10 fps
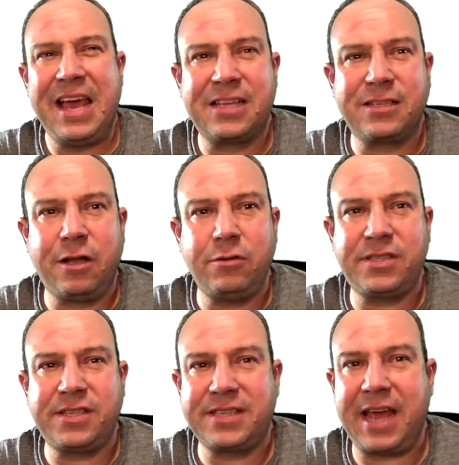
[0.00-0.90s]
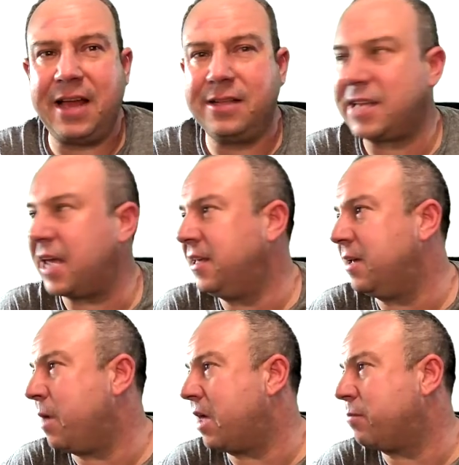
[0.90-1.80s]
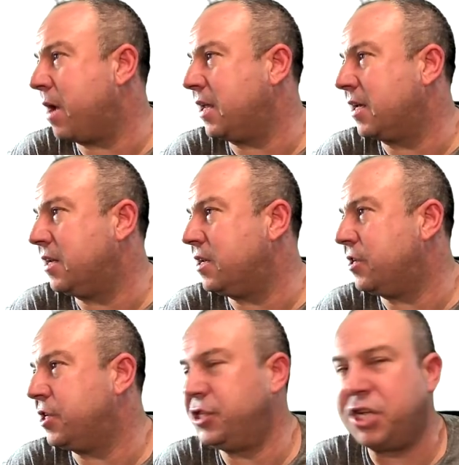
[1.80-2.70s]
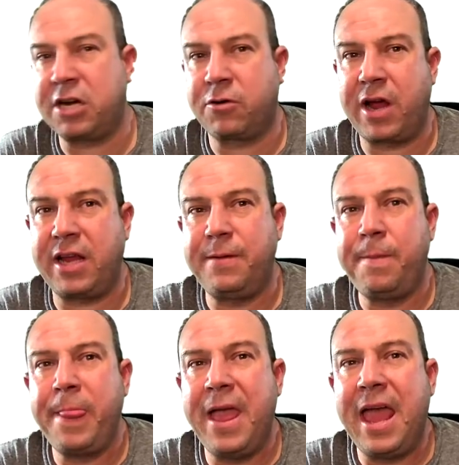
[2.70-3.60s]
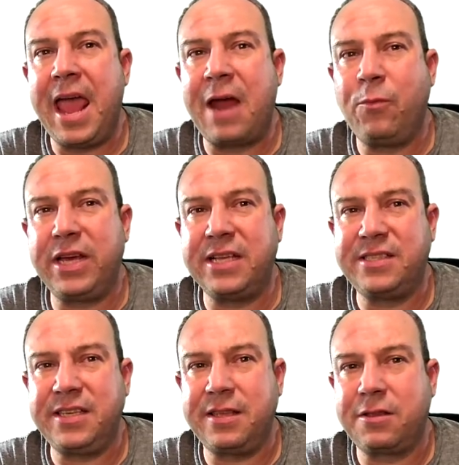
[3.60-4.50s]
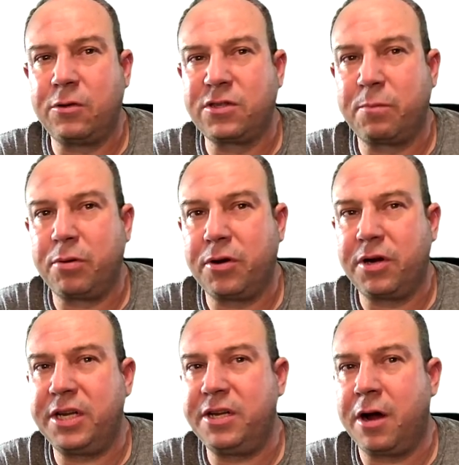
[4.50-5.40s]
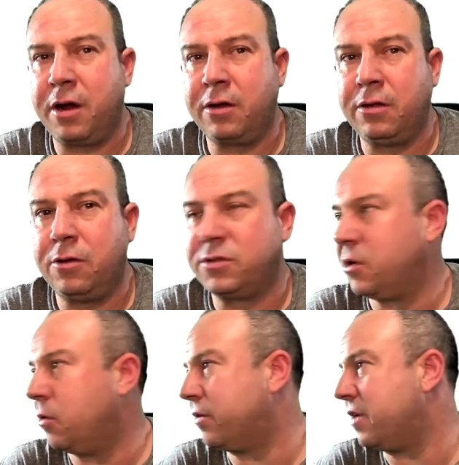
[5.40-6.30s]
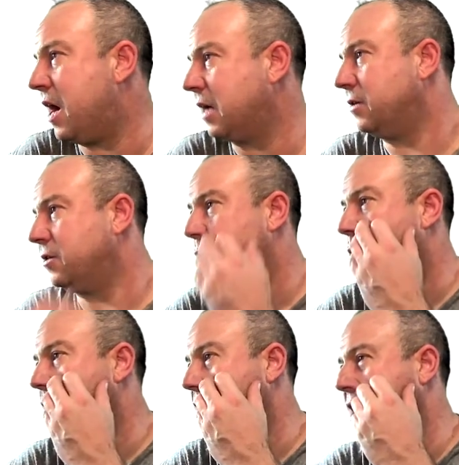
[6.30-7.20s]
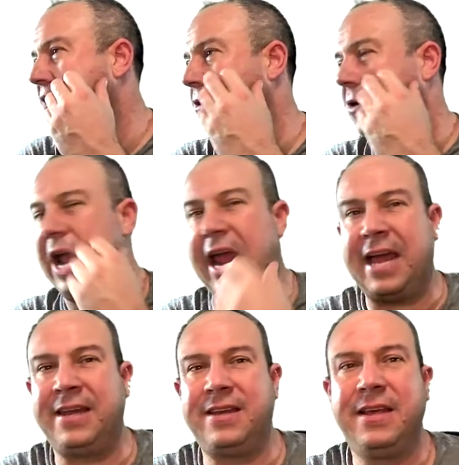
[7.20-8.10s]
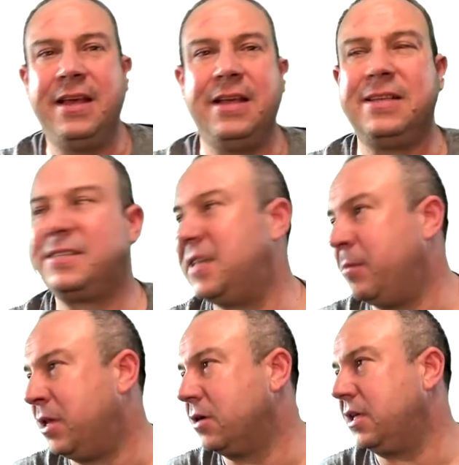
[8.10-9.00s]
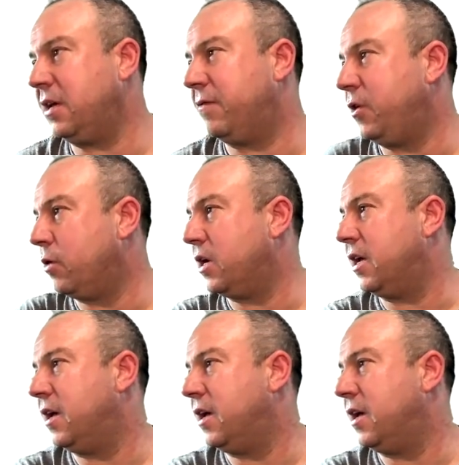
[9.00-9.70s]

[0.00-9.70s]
close to scale as I can get Mathematica to generate. And we can see that those are pretty darn close to orthogonal to one another. And similarly, if you were to